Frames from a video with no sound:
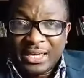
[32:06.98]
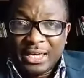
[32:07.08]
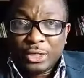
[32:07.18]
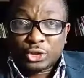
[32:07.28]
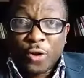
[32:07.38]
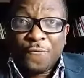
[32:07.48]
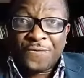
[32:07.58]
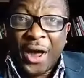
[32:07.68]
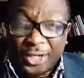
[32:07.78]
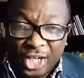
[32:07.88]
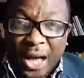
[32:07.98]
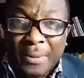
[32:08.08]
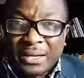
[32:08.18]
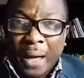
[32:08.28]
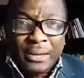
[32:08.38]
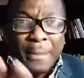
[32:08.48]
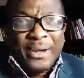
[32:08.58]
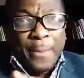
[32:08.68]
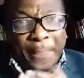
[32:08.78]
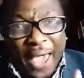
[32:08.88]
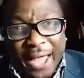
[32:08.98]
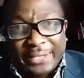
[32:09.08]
So foundation can be repaired.